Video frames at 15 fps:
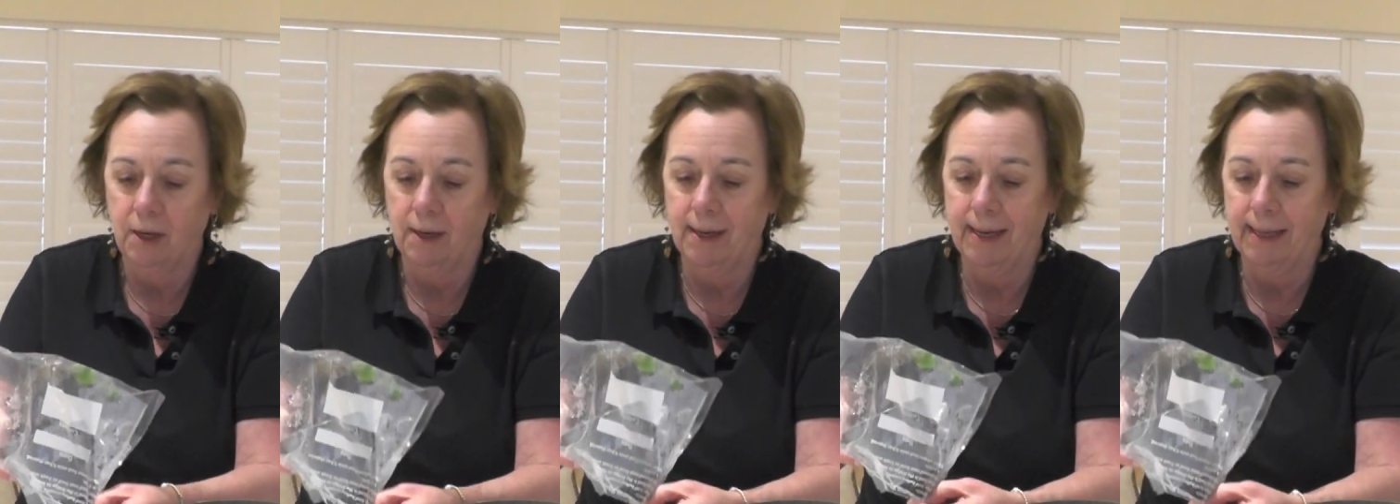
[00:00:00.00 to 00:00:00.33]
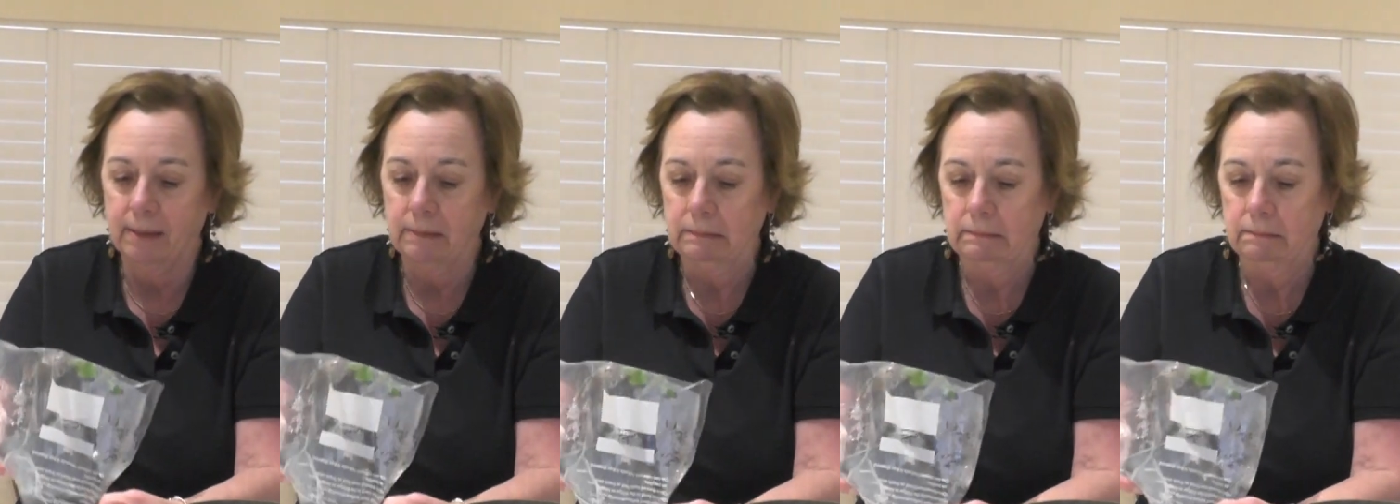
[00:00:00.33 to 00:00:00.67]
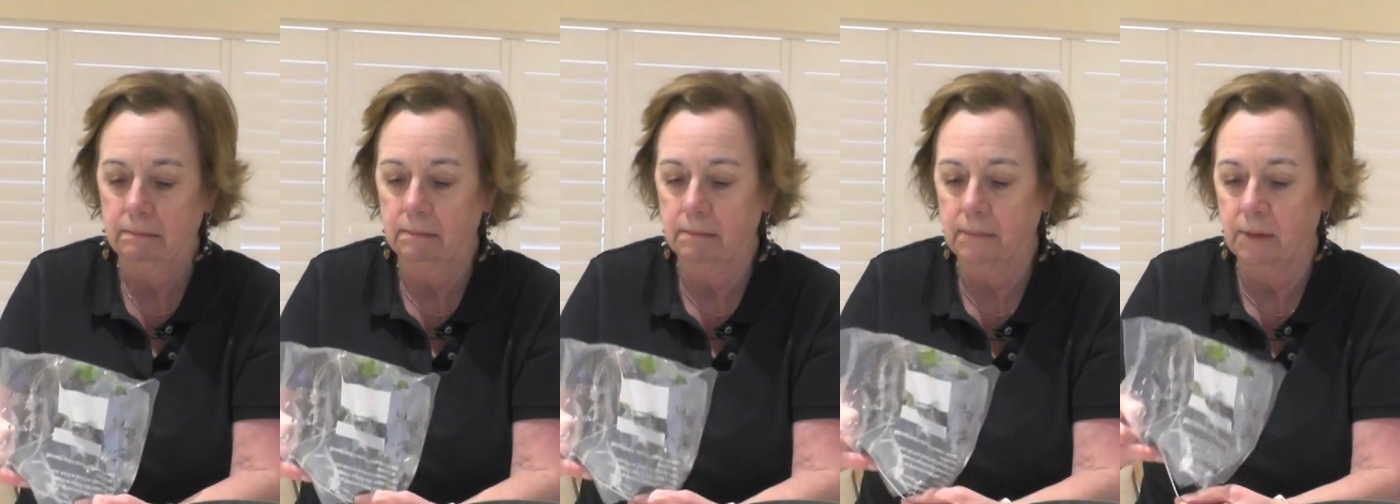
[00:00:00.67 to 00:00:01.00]
I
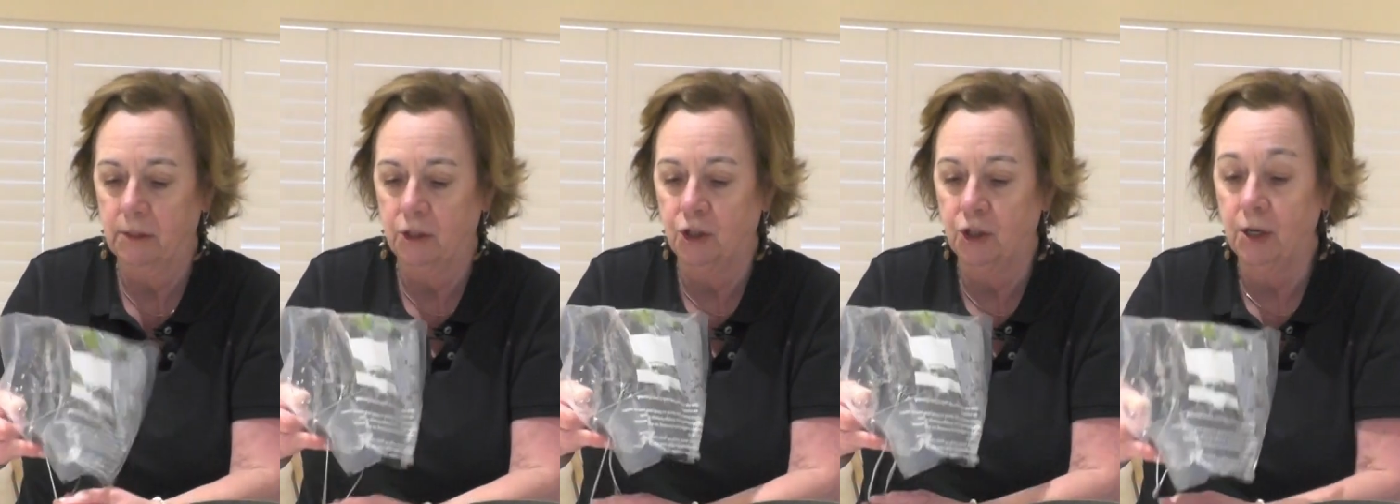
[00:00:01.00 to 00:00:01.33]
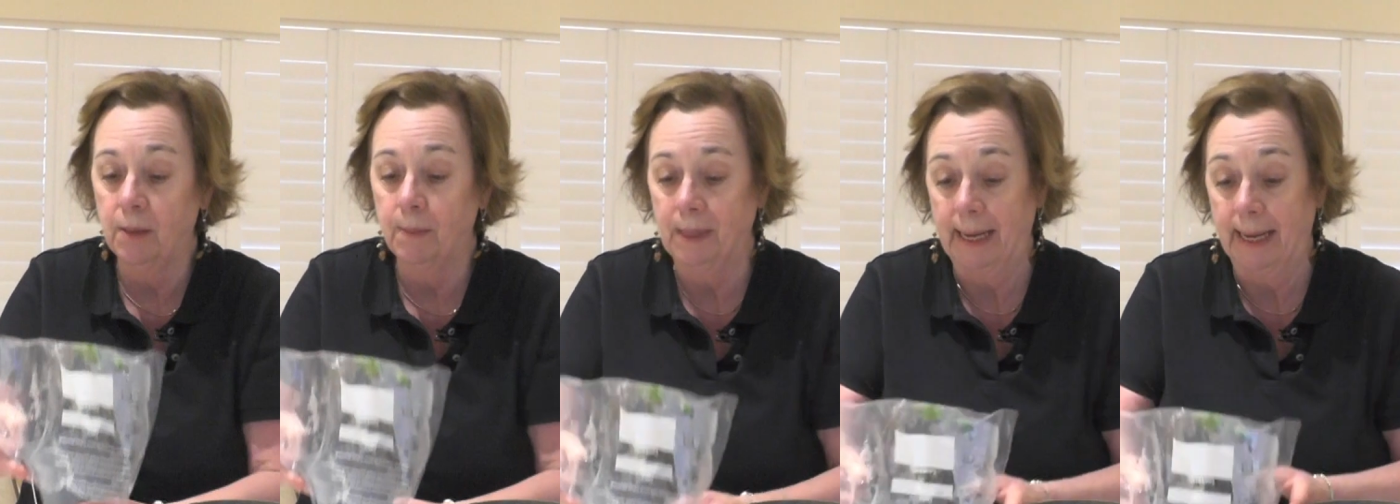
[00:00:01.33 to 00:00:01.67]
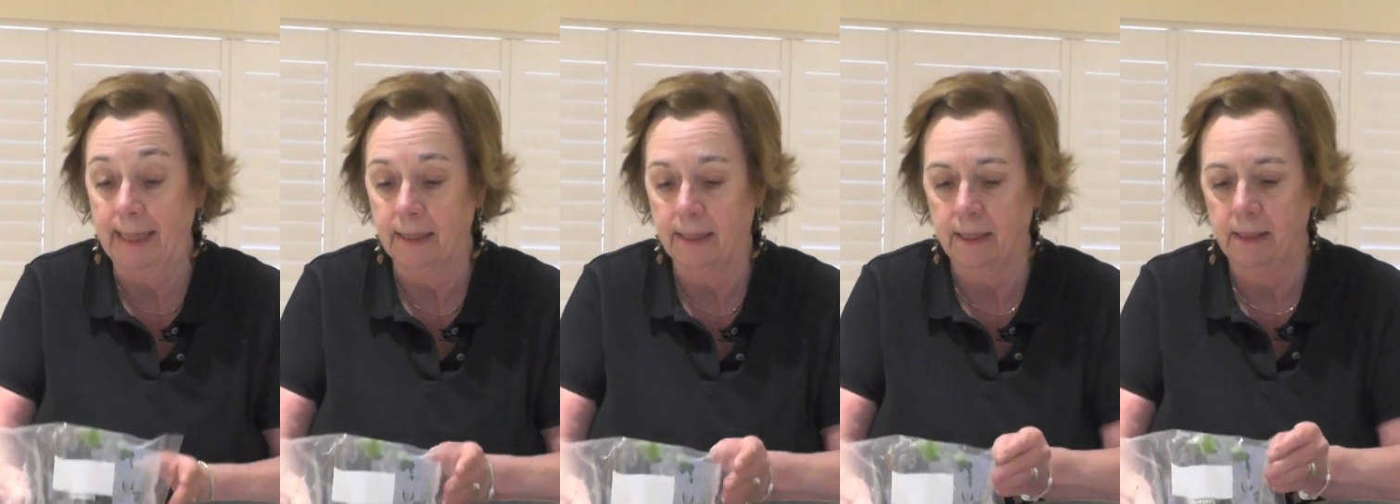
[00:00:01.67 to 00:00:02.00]

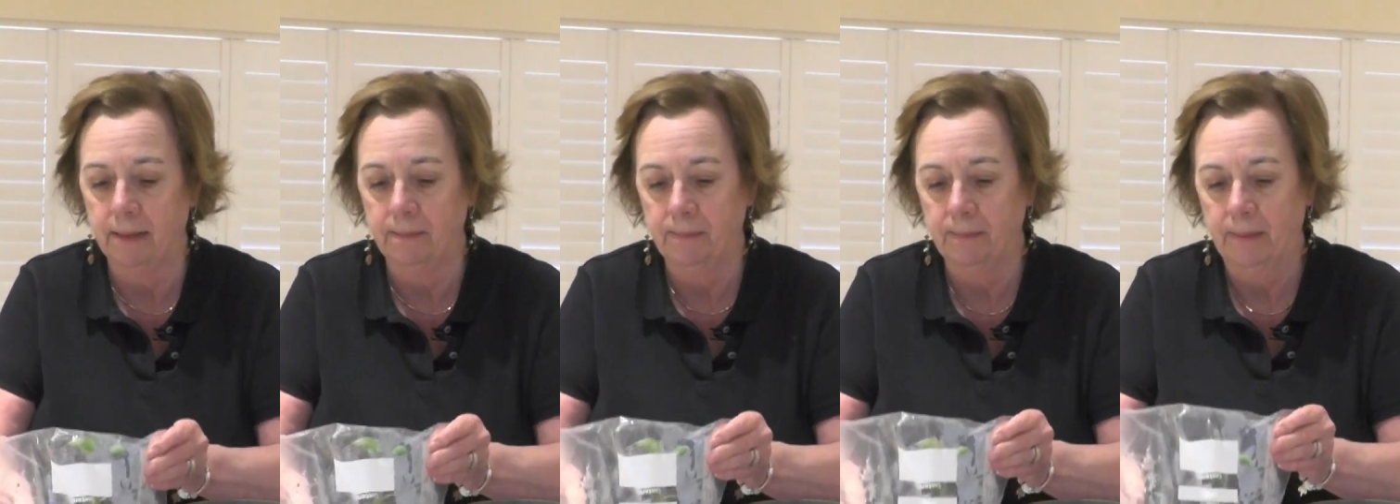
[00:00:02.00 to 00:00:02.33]
germinated